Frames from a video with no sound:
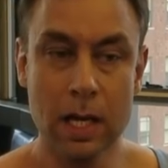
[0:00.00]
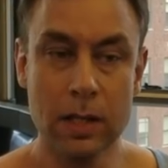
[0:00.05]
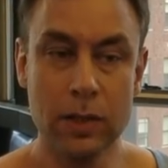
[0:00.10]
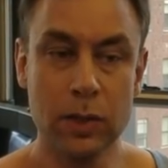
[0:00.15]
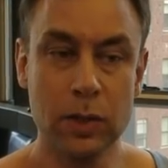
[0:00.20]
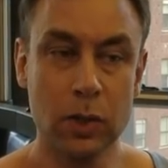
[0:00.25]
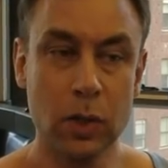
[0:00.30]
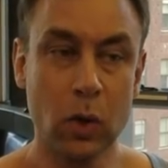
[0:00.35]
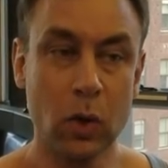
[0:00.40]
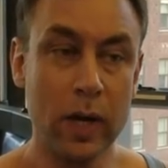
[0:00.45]

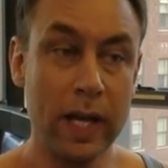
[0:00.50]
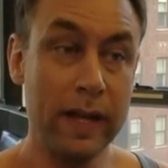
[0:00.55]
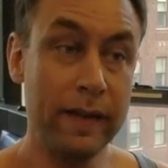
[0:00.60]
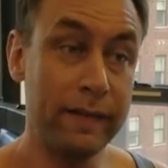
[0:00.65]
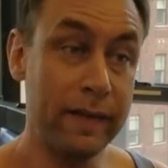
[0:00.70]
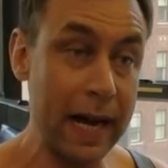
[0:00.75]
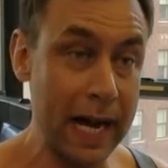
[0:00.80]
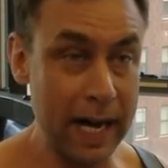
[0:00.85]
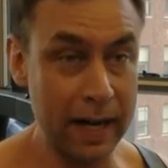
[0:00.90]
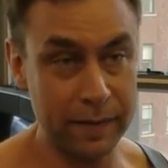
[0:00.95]
So
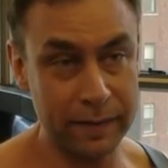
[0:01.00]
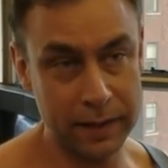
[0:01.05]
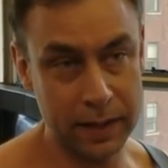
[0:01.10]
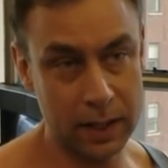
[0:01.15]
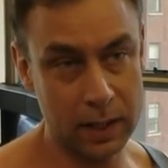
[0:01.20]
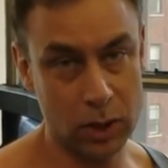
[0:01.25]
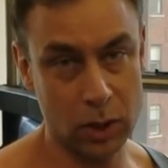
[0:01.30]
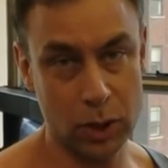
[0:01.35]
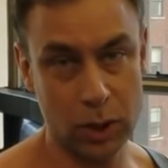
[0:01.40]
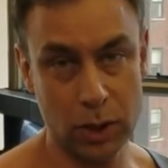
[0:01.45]
if after
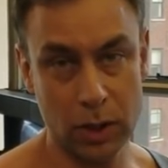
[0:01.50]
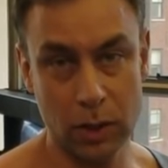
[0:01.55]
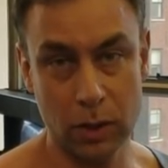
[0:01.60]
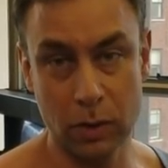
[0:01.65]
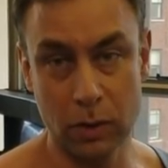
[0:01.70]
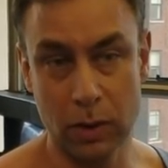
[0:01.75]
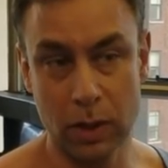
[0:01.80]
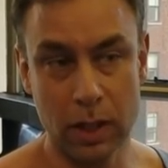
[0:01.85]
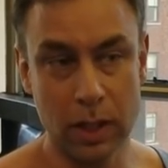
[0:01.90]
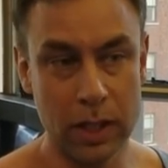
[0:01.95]
the
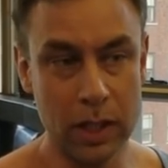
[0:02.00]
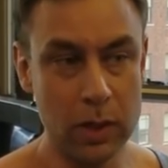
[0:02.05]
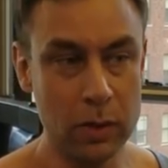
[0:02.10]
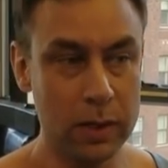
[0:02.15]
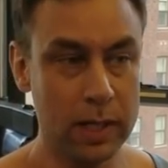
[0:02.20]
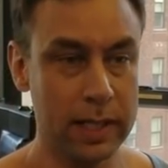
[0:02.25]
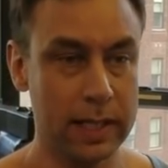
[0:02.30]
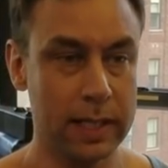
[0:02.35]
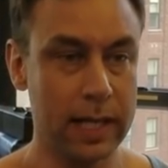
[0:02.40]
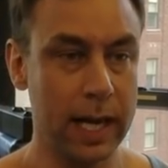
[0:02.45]
show you
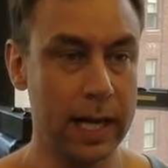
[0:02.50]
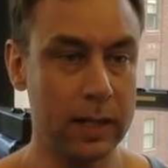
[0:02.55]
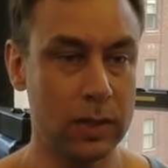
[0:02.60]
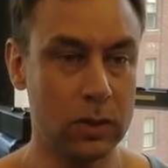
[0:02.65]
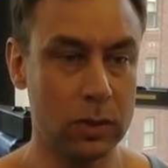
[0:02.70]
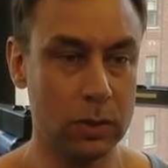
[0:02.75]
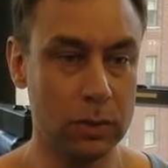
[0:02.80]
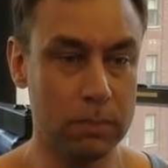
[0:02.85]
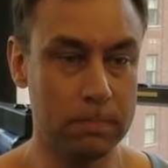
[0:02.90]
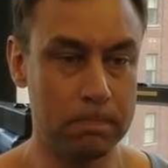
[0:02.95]
decide
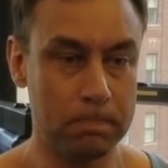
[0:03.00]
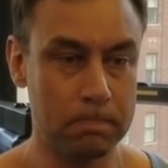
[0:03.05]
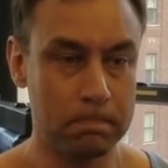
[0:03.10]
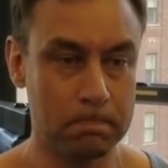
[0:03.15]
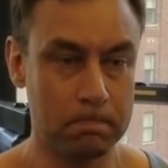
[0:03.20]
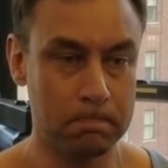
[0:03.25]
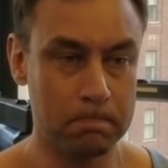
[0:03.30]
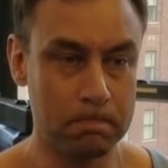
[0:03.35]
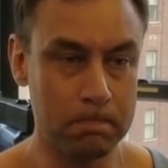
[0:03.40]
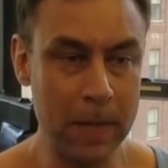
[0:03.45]
to
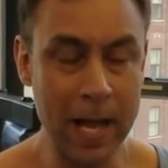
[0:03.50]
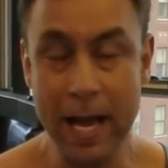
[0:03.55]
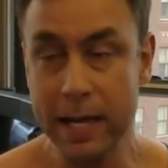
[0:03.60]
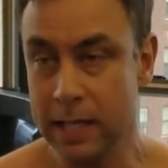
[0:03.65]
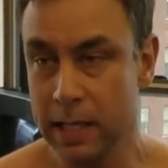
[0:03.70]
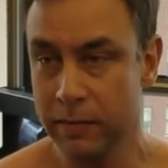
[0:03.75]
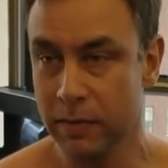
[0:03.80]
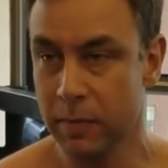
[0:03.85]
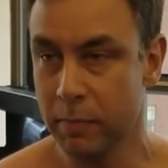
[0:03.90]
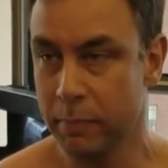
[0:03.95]

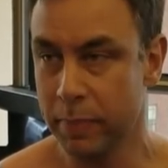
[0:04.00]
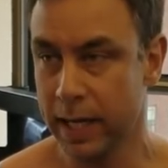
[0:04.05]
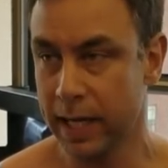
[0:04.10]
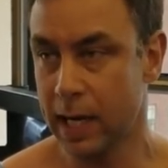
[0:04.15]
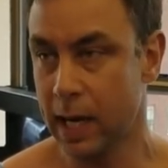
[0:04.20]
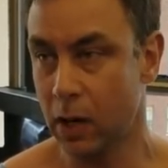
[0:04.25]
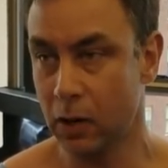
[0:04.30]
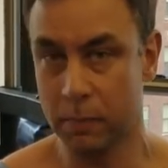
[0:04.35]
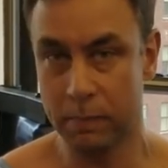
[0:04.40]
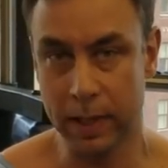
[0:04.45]
not even pig
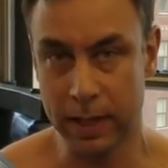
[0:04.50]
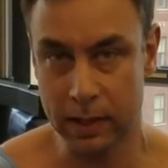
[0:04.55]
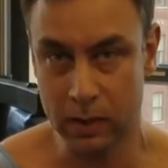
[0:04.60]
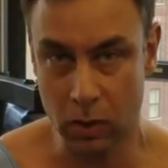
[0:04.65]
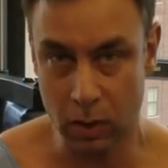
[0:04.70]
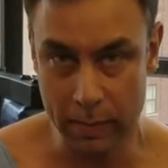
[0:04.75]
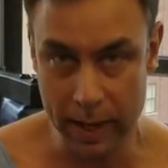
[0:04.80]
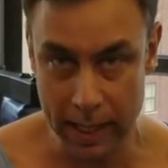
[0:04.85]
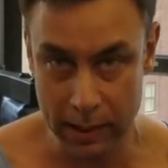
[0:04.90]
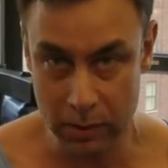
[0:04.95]
out but
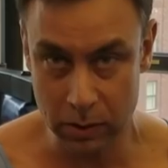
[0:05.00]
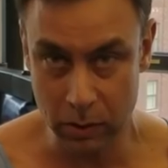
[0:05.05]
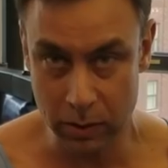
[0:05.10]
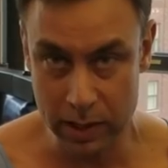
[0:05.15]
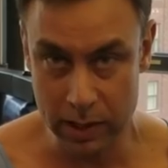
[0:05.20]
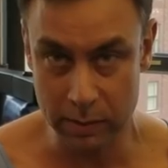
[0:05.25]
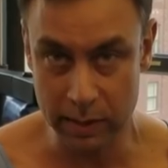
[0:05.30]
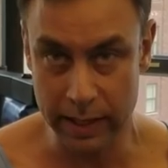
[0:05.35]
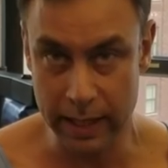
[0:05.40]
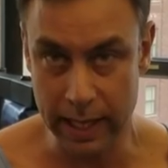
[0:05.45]
go back to a
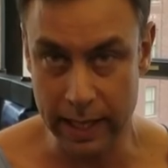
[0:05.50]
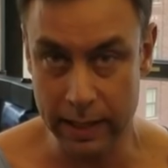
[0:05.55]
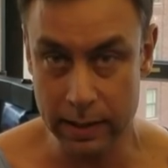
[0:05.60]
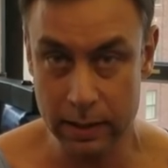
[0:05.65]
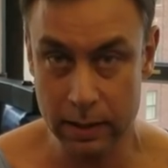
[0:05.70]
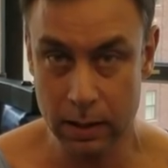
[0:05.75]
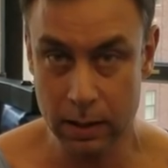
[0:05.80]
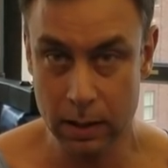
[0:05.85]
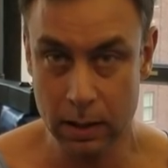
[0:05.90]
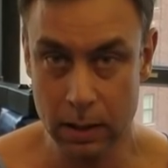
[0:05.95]
reasonable diet,
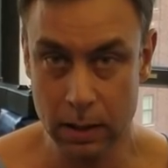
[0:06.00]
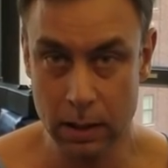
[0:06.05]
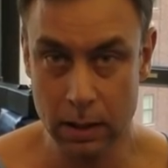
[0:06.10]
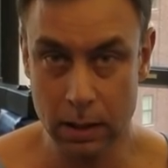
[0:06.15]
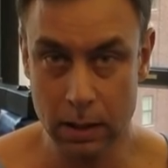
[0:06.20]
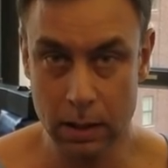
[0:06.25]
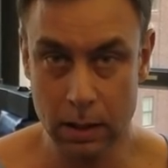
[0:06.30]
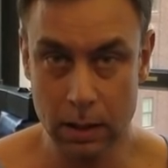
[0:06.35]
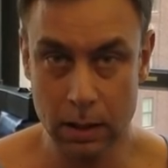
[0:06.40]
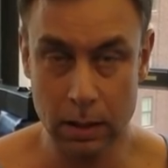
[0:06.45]

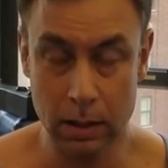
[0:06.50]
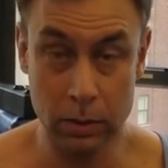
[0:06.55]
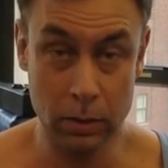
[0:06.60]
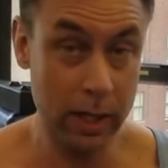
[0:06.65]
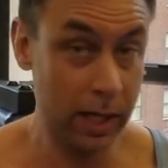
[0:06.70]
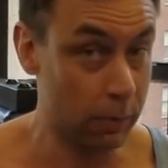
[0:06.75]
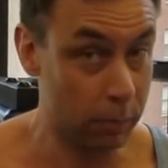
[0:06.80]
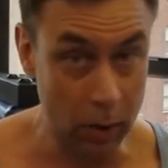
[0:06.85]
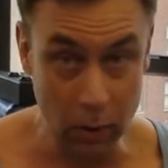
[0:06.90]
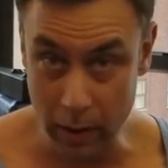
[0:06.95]
you're
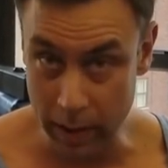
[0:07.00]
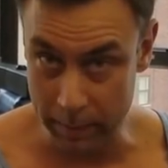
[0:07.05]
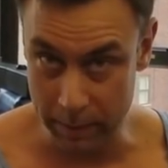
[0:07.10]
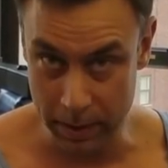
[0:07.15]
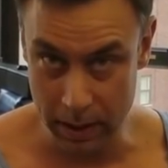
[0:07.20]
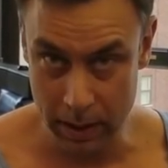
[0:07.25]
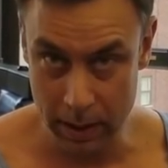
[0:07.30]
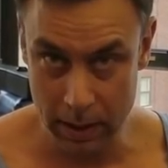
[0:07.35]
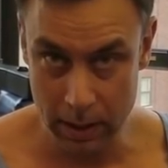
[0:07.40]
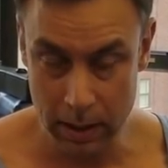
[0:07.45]
gonna blow up.
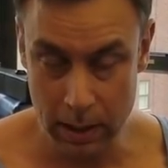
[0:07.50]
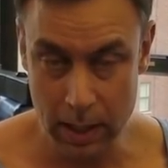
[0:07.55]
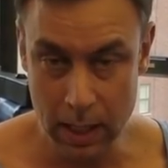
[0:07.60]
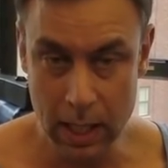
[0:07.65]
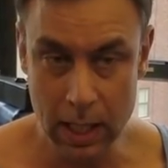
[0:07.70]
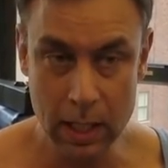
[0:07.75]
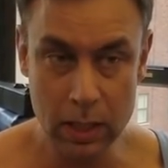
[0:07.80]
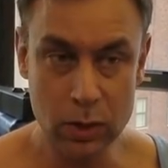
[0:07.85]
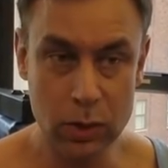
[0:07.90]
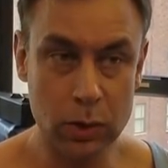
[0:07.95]

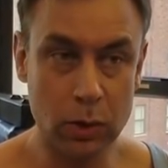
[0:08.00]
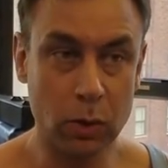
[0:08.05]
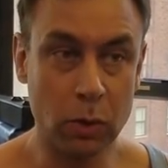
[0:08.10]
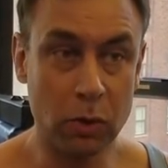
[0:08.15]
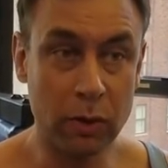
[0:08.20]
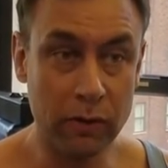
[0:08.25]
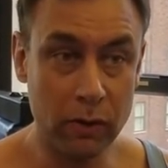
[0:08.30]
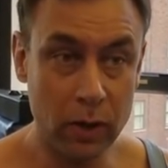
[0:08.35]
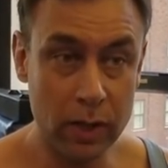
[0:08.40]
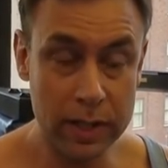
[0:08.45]
So
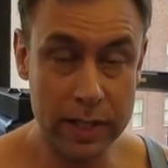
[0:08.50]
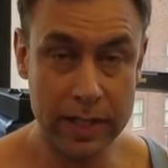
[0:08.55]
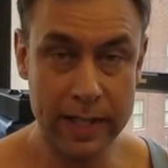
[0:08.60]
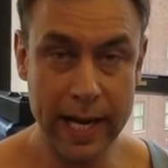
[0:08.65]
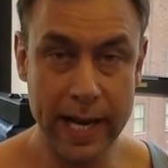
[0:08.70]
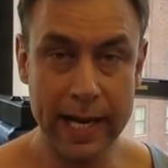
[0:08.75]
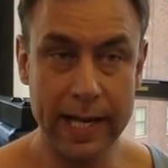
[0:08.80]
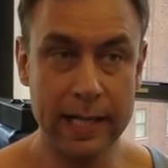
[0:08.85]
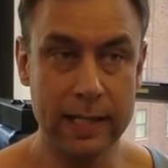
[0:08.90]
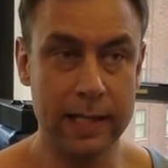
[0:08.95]
reverse
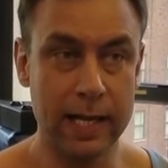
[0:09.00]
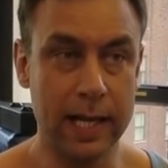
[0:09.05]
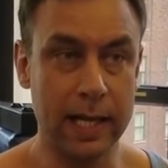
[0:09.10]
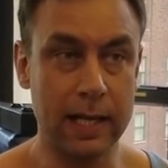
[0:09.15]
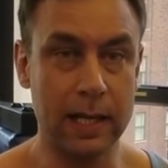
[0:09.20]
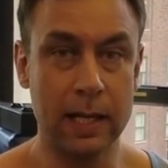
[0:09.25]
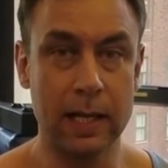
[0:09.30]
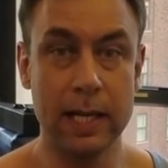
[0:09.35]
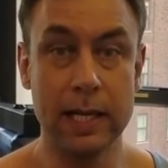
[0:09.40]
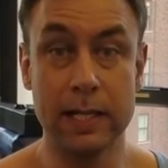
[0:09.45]

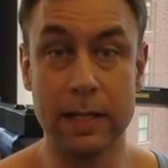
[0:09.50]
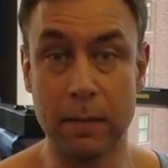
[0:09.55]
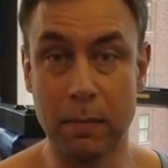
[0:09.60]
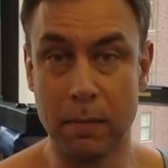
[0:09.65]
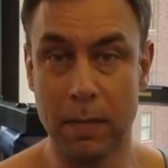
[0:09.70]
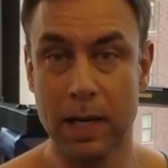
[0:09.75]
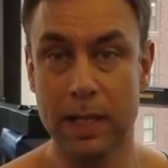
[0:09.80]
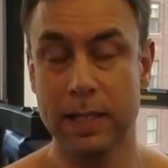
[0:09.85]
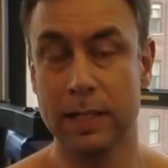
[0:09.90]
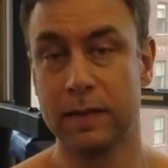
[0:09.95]
dieting is a
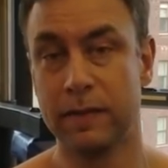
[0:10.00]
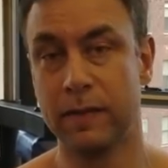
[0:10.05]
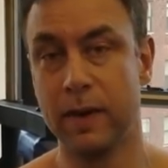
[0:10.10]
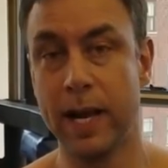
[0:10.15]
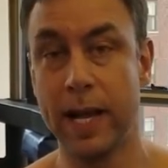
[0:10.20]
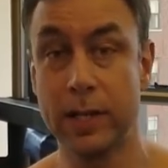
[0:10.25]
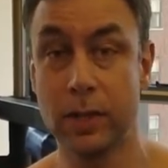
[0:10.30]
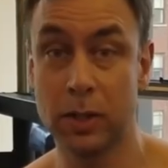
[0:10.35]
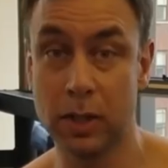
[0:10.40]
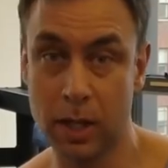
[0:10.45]
must for
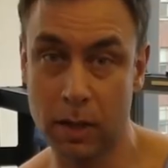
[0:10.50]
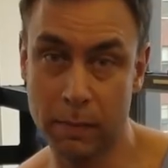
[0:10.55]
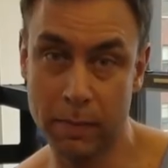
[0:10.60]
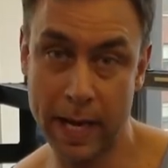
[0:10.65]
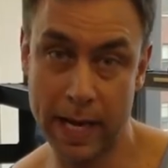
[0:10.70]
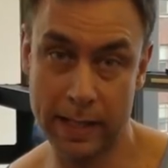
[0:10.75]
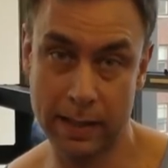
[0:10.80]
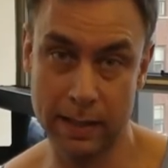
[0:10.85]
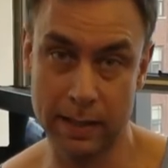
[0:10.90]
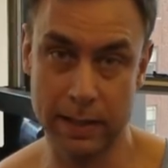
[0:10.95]
natural
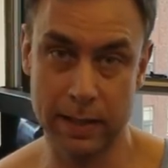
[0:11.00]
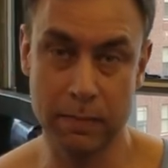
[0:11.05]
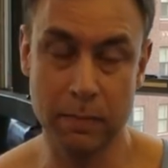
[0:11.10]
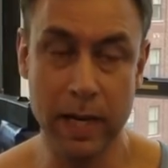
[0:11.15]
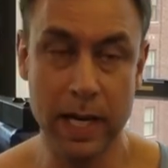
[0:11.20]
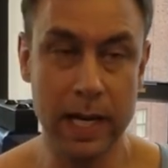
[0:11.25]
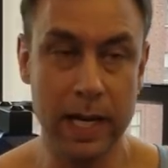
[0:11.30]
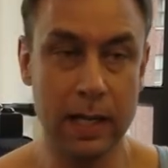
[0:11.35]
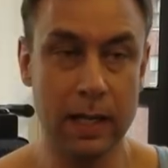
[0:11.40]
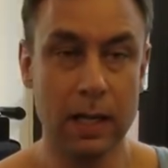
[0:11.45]
competitors,
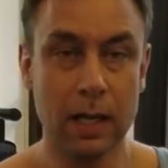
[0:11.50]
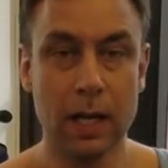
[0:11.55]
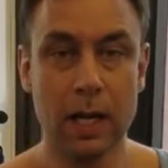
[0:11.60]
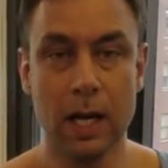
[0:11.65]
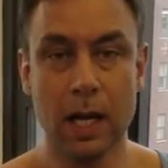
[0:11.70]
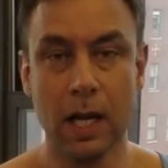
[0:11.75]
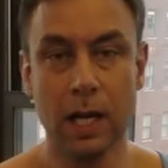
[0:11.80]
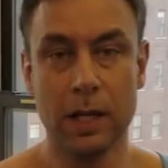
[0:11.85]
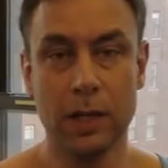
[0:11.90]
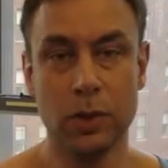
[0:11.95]
meaning
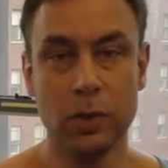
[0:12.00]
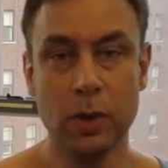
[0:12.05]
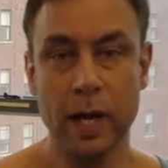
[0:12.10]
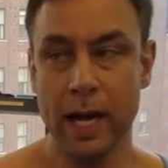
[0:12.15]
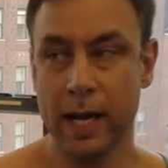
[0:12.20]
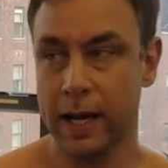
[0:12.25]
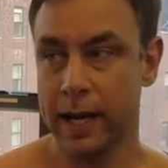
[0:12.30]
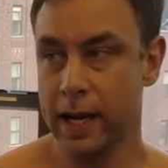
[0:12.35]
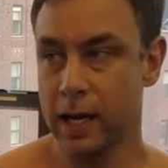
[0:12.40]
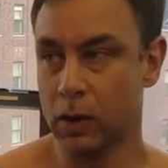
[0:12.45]
you
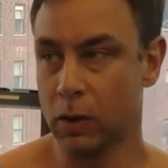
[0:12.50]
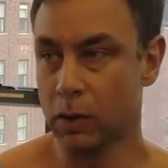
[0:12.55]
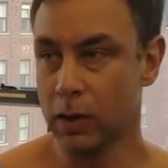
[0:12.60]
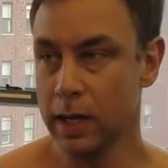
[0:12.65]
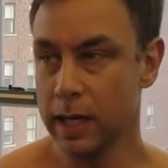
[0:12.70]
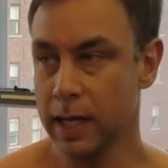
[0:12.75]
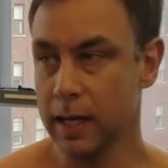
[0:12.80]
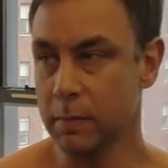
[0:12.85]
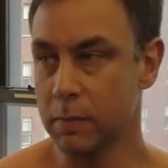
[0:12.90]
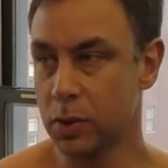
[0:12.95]
can
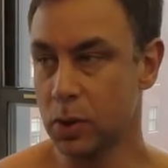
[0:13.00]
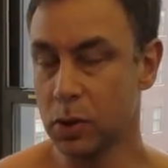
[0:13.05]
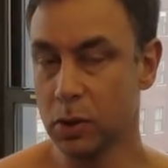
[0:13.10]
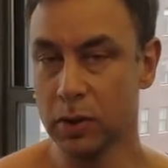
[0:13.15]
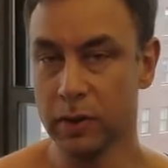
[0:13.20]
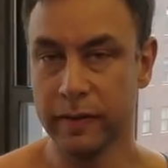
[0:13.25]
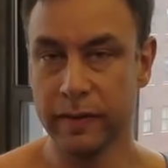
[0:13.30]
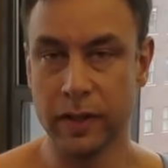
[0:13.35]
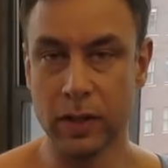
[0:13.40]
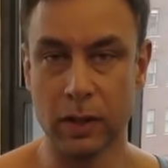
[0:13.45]
only
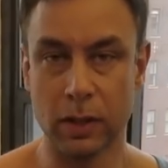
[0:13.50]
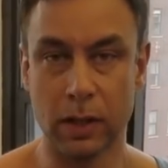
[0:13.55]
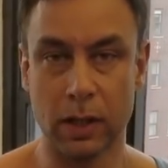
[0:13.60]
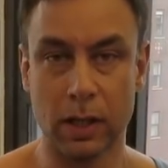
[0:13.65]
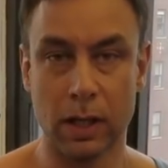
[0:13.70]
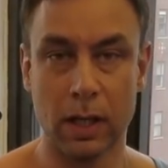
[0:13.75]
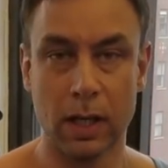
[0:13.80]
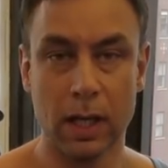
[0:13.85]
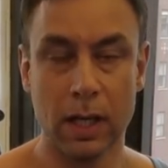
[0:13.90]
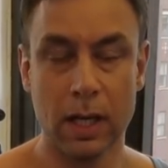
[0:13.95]
improve your